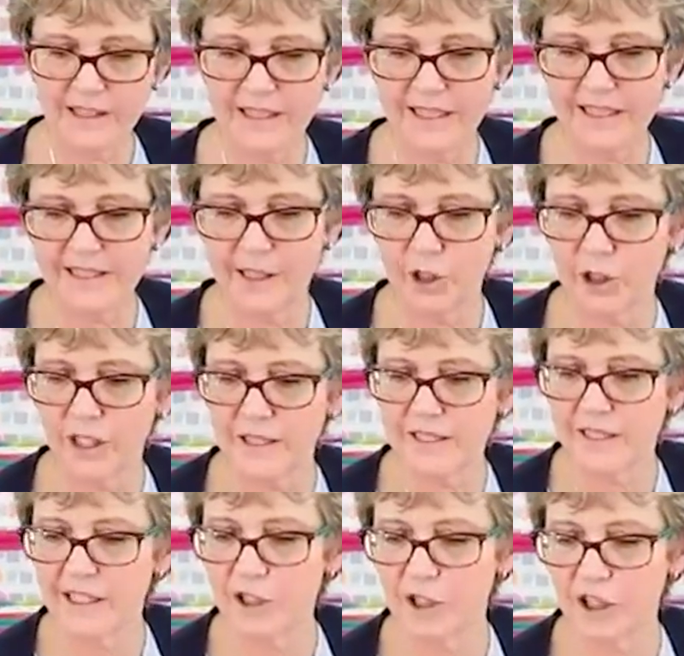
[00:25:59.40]
this, and you can
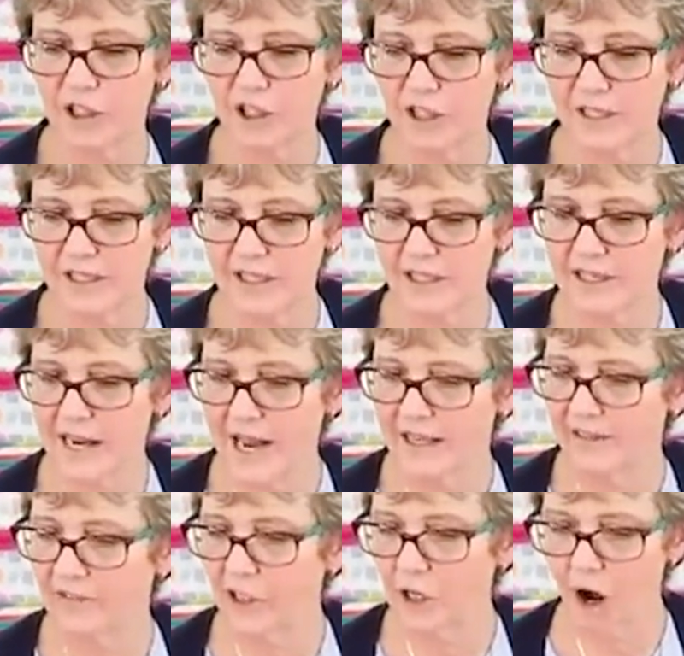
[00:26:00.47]
see she just did
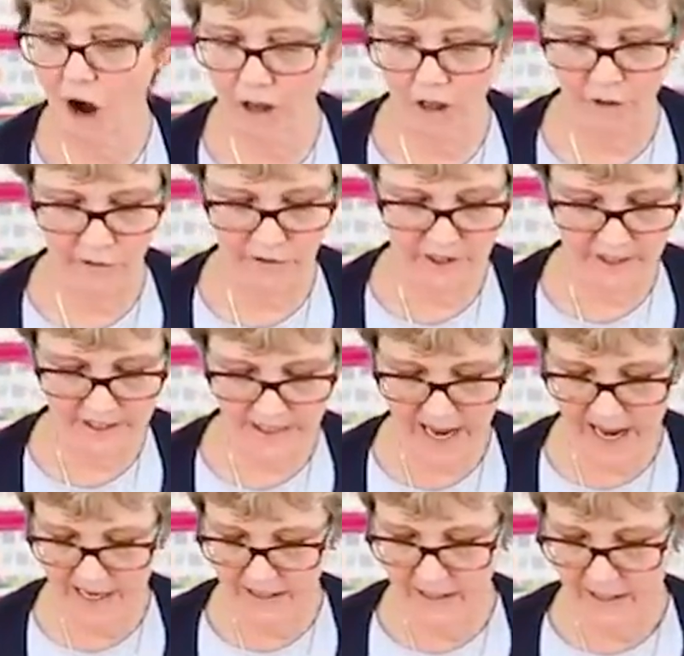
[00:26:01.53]
kind of an all-over
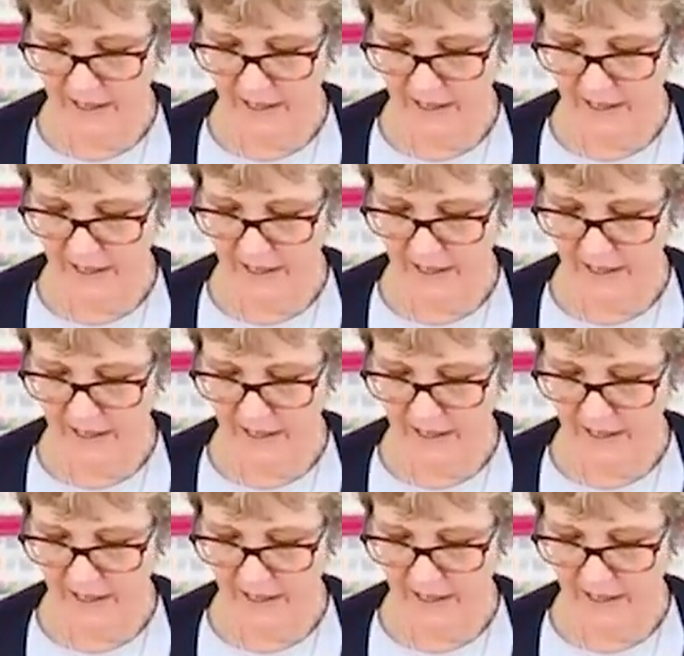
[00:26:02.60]
design